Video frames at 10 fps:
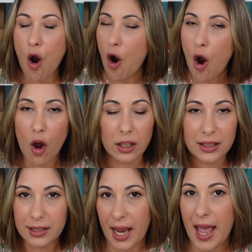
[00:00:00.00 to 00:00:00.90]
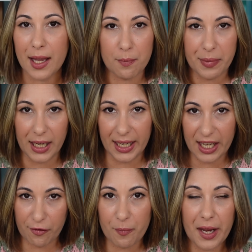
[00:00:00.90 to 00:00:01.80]
all day,
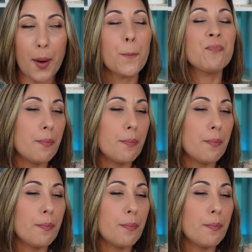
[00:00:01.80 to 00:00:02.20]
believe me,